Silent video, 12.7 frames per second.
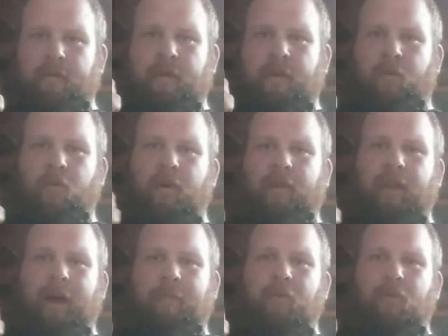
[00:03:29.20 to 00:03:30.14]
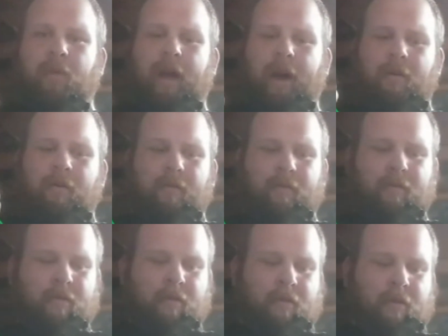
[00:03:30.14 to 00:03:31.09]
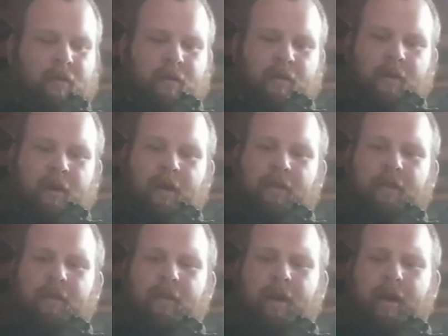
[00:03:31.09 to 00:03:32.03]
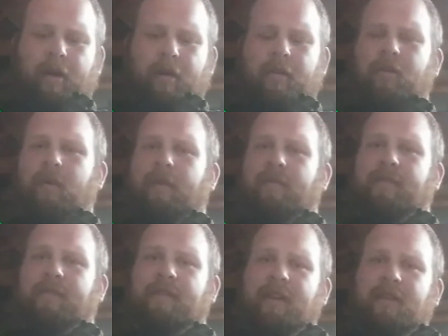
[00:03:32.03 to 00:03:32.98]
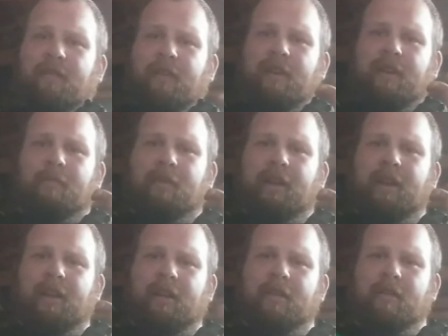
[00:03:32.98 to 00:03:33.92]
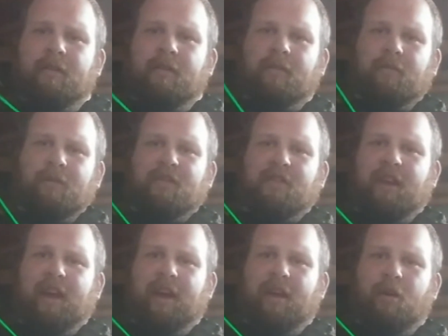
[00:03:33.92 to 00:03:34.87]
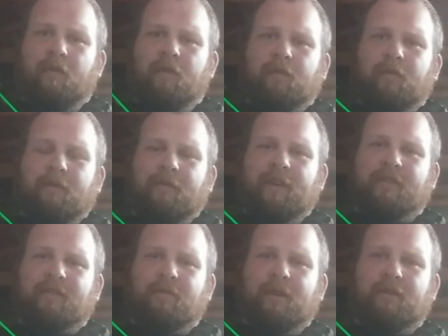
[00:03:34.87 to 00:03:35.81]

It will not pull out, and there you have successfully completed switching the head over to a fixed string